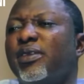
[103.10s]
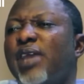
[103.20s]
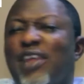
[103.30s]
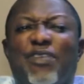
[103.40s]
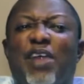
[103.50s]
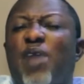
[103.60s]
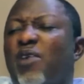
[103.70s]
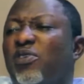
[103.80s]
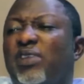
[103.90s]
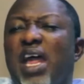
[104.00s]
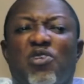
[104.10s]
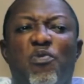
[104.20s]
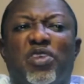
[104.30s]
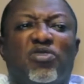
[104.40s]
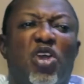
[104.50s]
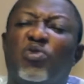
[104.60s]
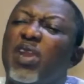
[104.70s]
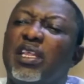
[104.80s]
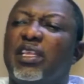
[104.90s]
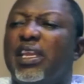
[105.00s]
As far as we are concerned, Obi is not doing
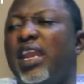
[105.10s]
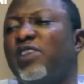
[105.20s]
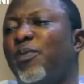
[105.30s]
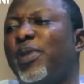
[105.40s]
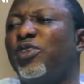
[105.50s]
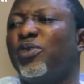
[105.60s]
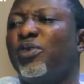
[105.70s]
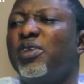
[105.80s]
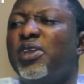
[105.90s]
anything in that election petition.